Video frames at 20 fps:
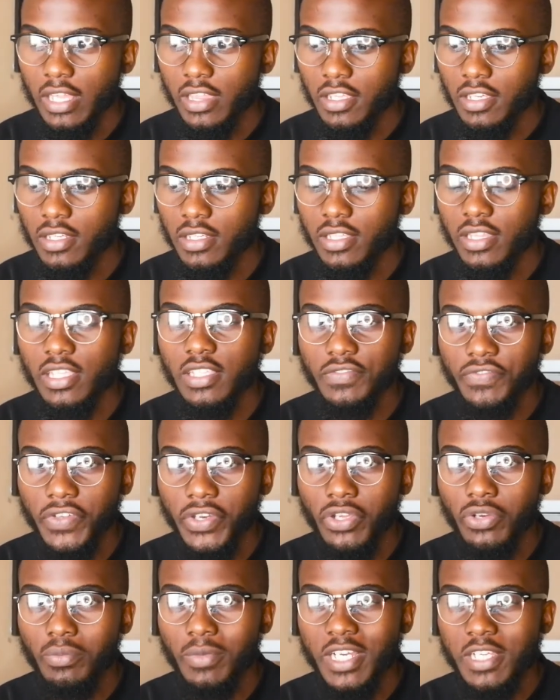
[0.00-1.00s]
I think this
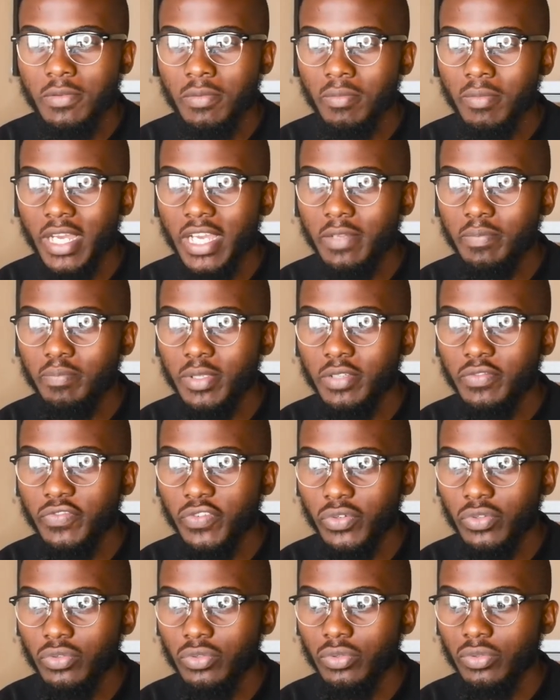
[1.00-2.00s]
video might be
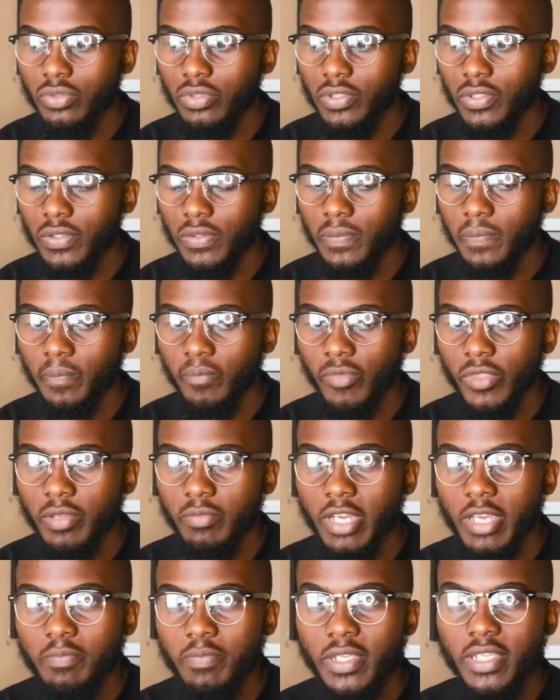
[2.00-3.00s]
for you. You know,
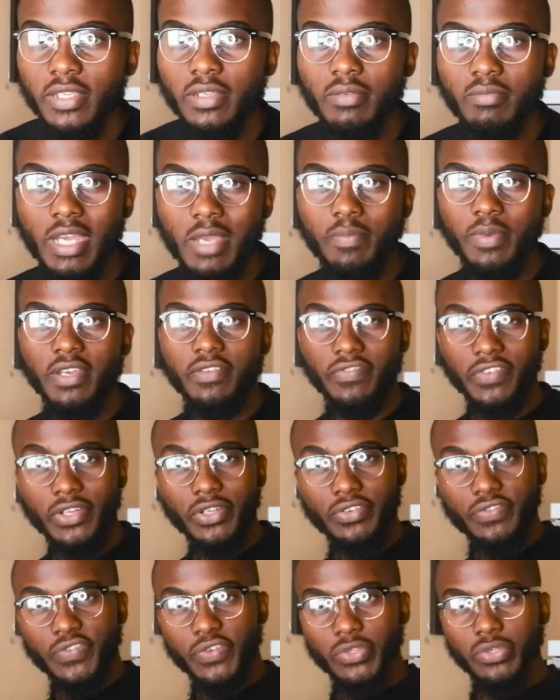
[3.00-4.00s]
might be a
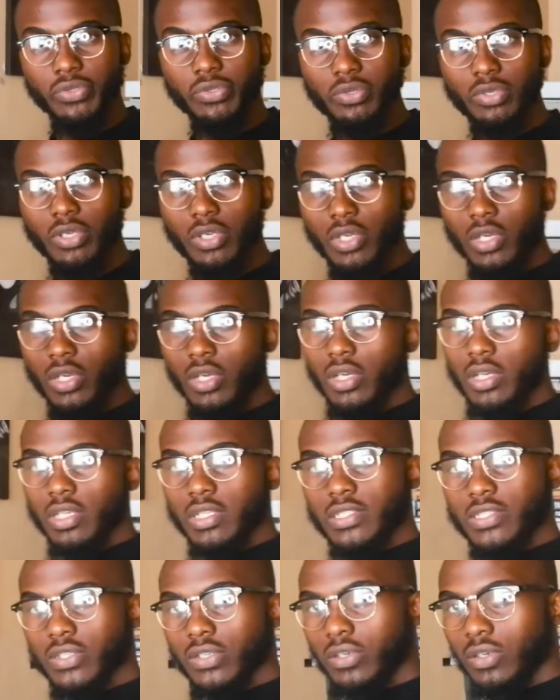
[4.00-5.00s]
video for you.
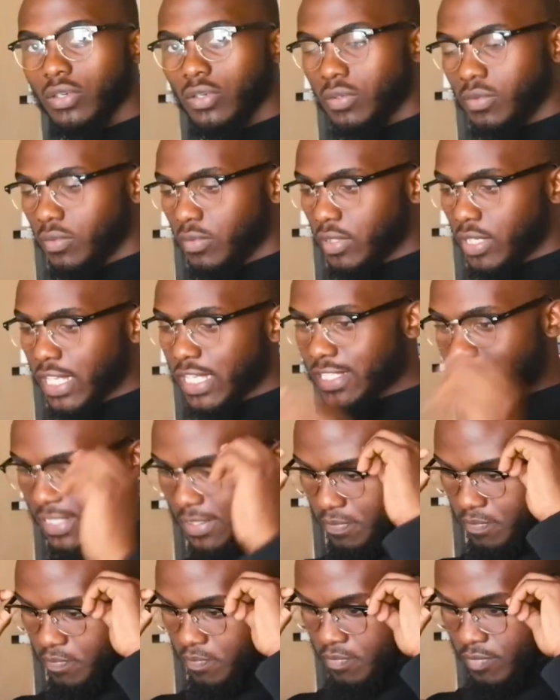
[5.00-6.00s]
So
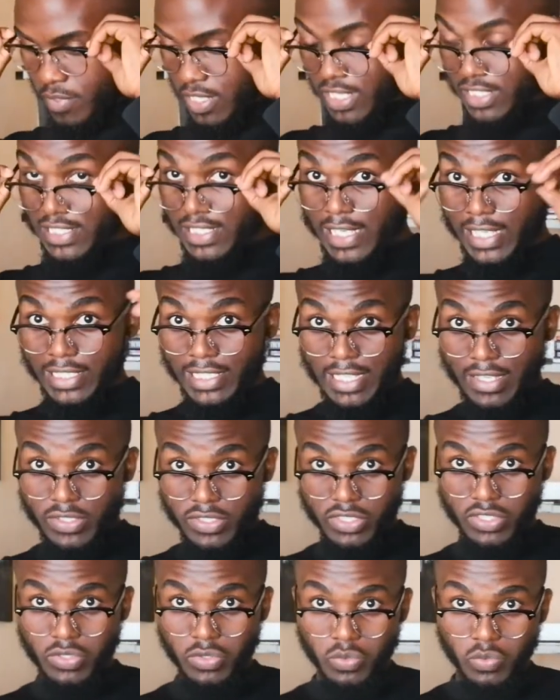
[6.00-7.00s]
let's get
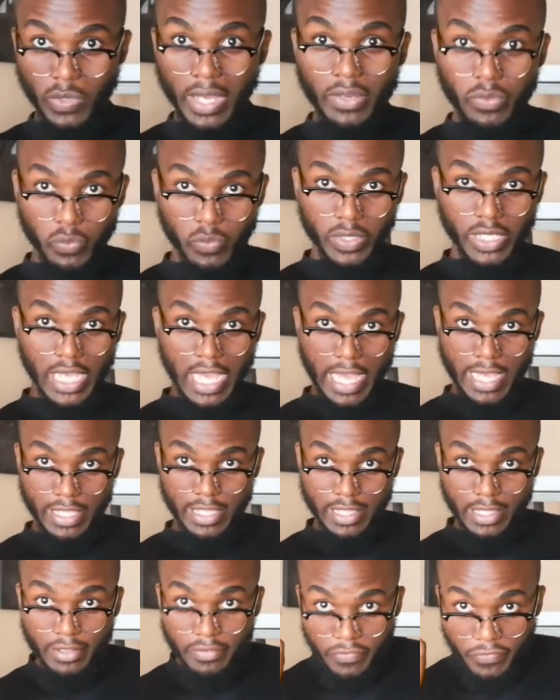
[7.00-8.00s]
down to what we are
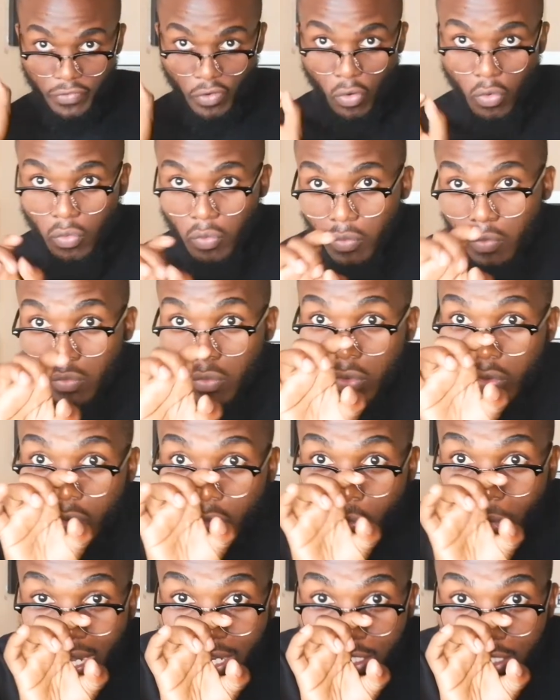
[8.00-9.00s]
here for,
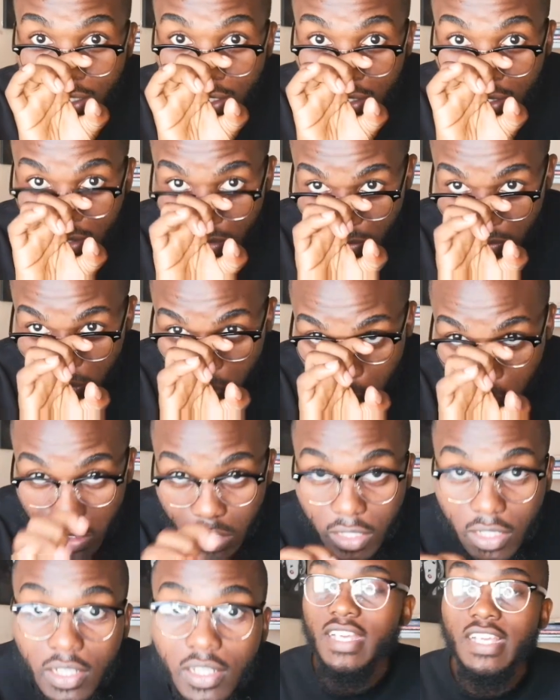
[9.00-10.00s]
right?
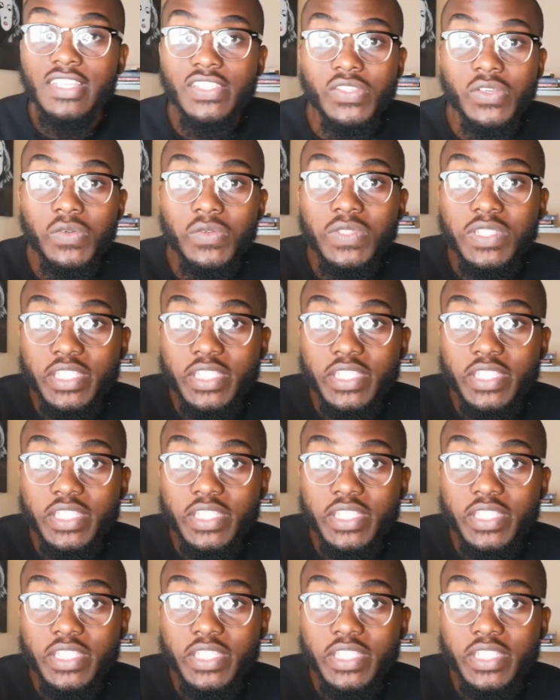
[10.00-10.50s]
So